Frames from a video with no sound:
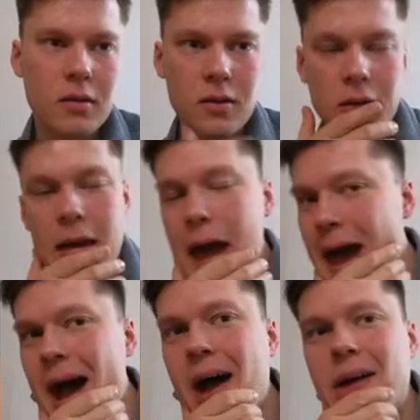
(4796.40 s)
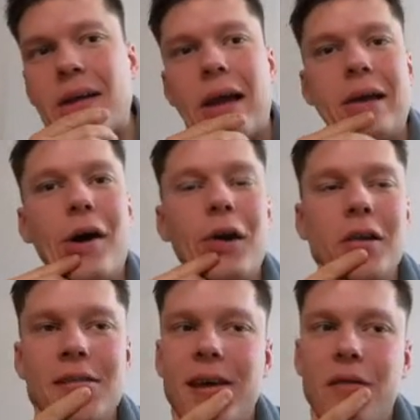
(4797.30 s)
Yeah, like
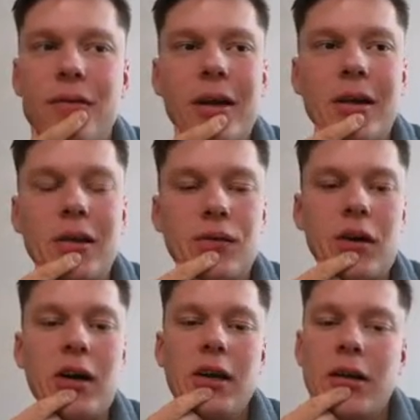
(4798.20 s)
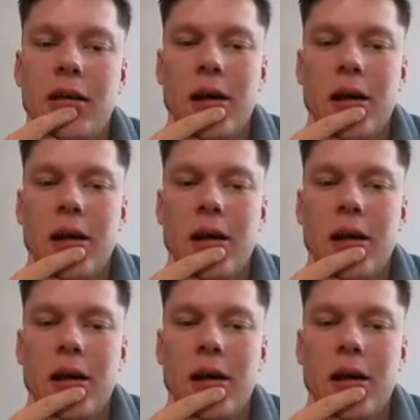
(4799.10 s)
honestly, I feel like it's fine.